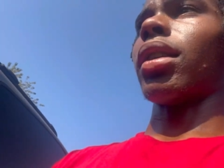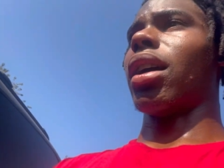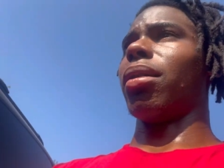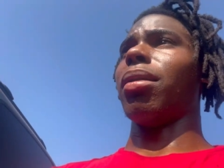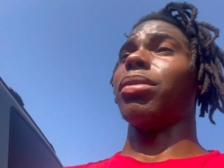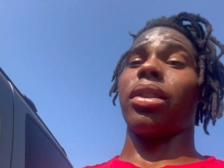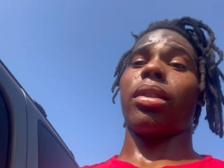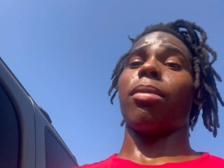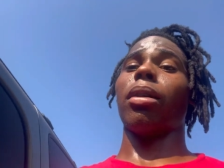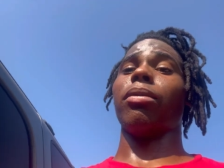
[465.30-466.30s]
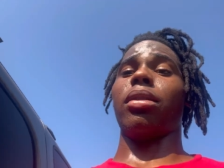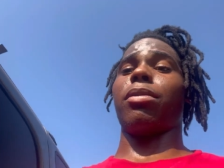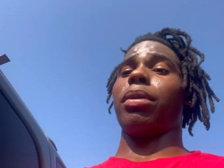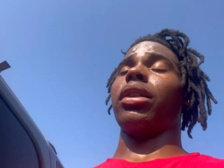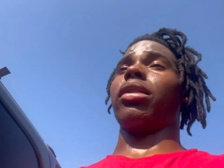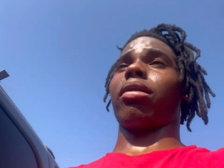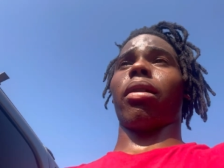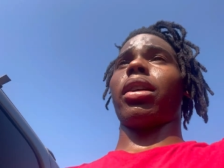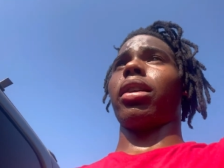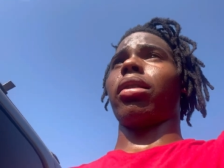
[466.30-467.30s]
I'm just, I'm just speechless
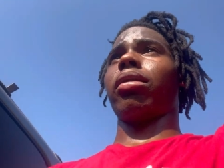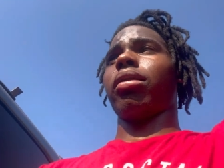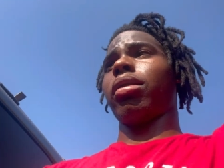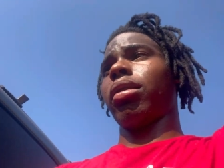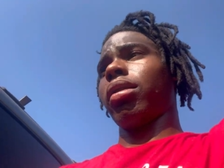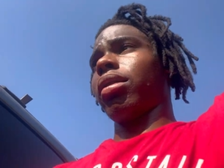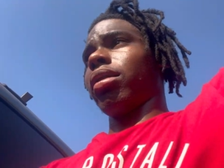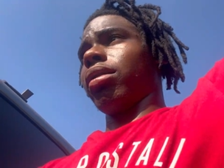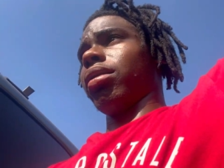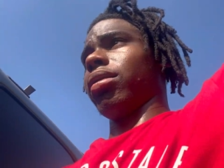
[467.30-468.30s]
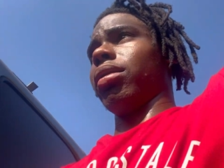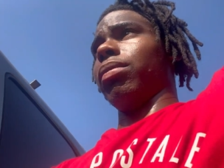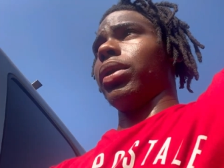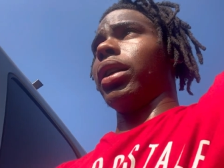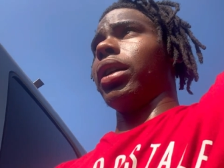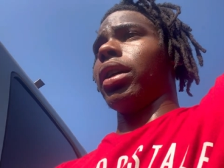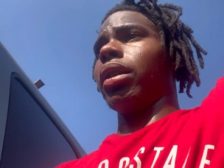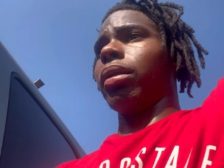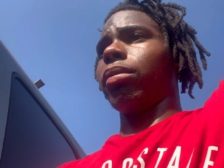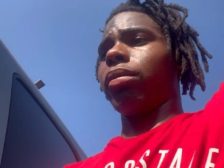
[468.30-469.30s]
right now. I really
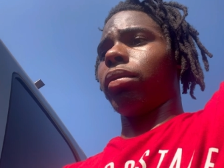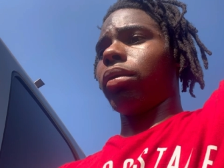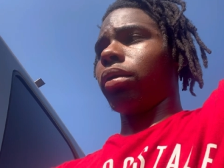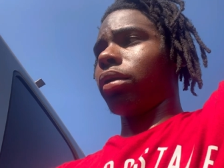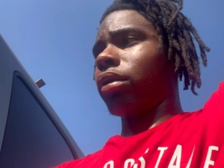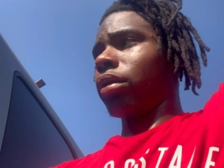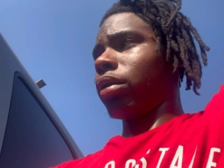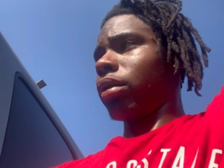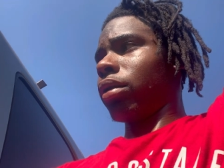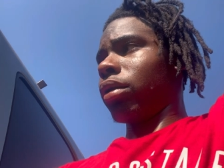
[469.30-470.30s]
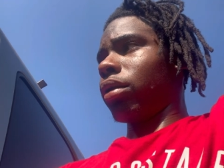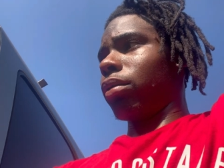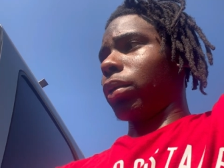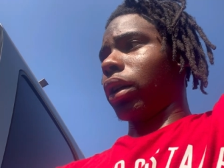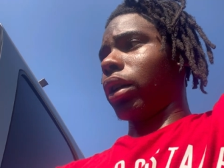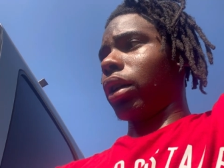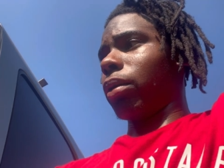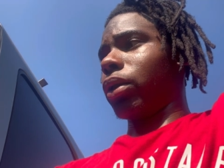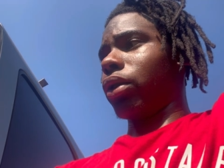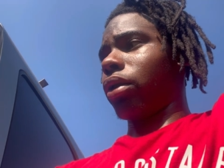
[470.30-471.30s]
am. I'm gonna clean up
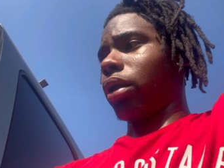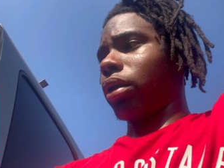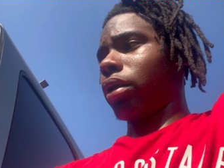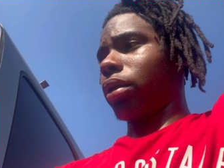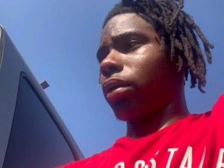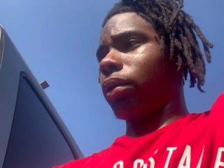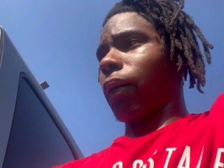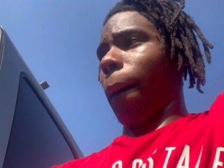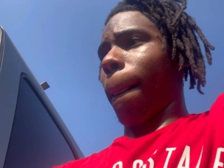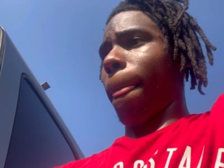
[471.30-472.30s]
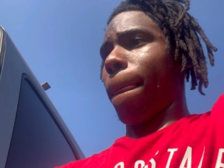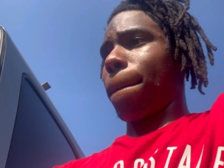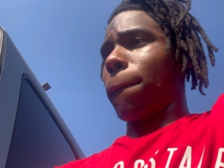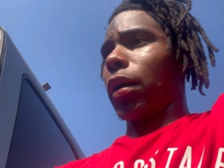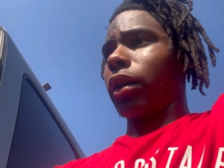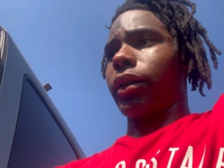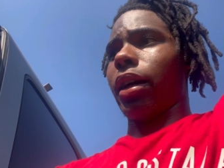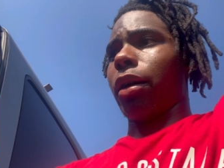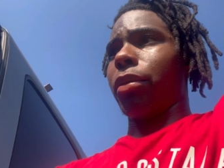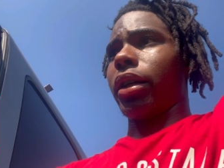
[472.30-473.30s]
this truck. He's
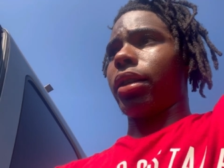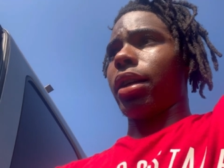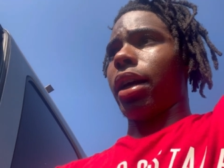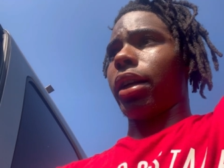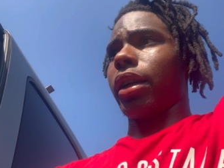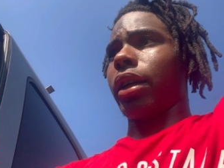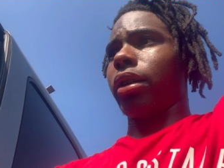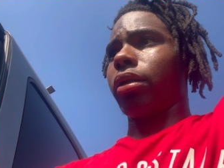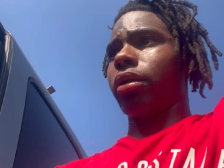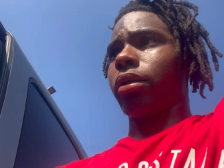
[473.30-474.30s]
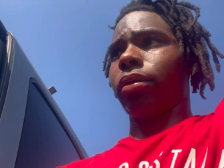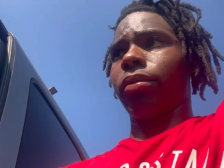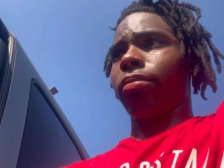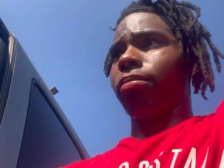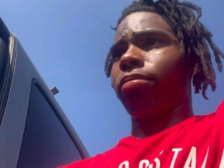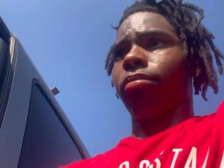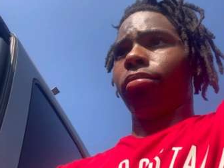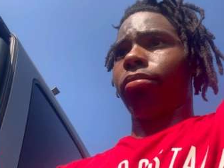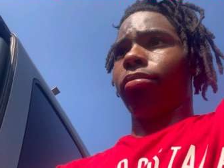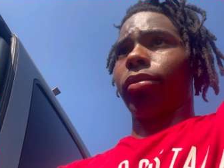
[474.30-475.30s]
got me excited now.
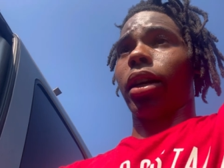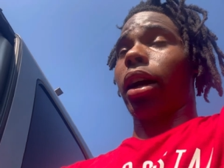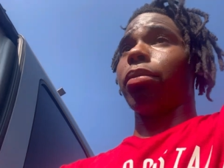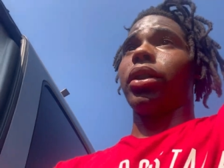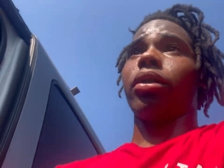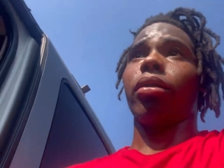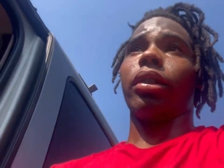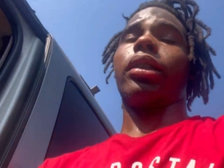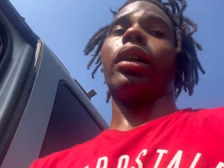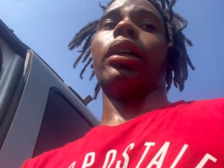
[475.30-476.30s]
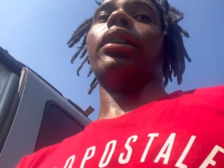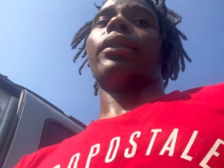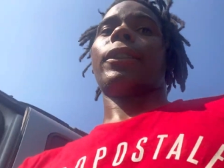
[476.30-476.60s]
Got me so excited.